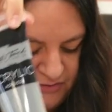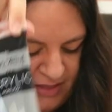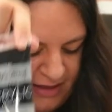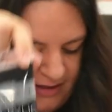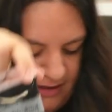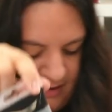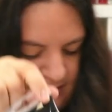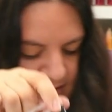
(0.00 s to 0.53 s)

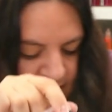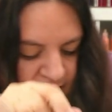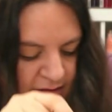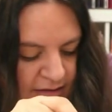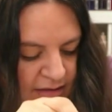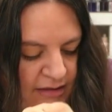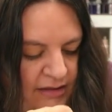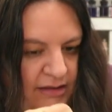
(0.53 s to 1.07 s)
that
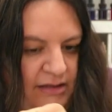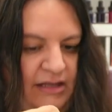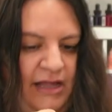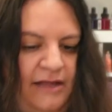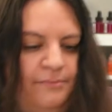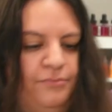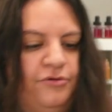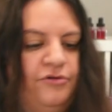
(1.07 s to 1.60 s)
is
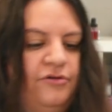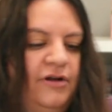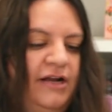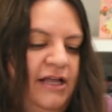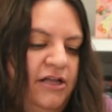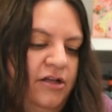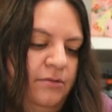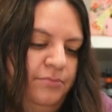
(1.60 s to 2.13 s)
a
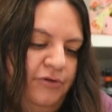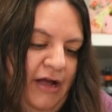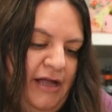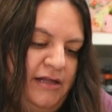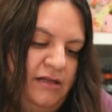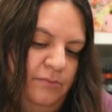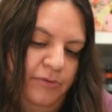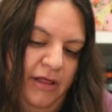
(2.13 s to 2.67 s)
pretty good
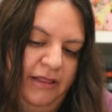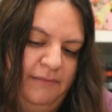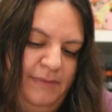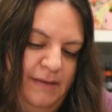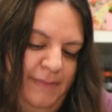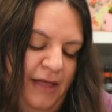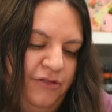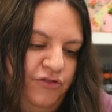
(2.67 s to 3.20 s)
price. It'll probably
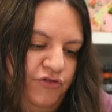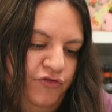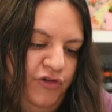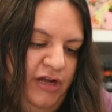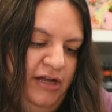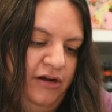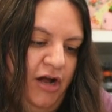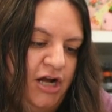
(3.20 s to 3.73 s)
be about
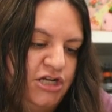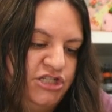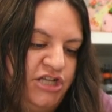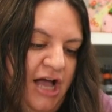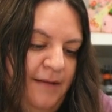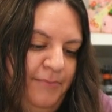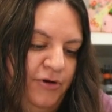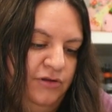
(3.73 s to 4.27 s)
$3 in our
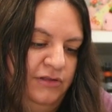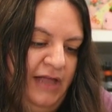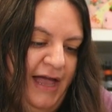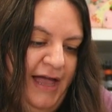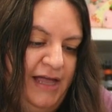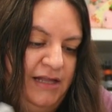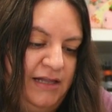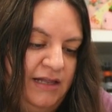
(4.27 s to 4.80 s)
shop or
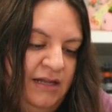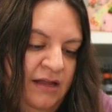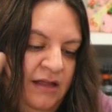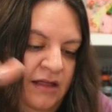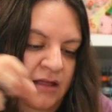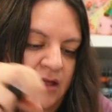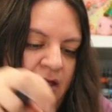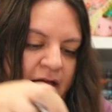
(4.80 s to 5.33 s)
less.
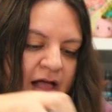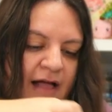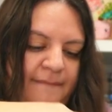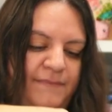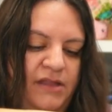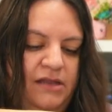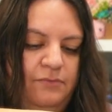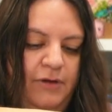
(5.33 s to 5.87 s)

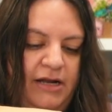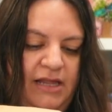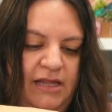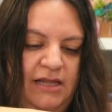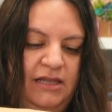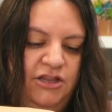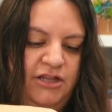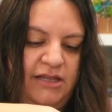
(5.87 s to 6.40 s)
This one
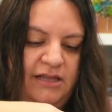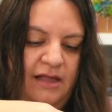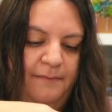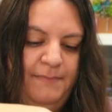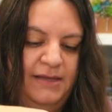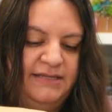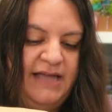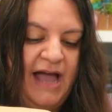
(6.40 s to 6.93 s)
is just a
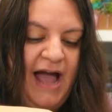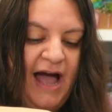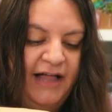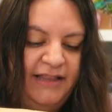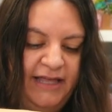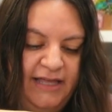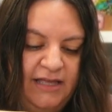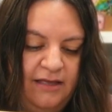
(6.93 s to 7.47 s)
metallic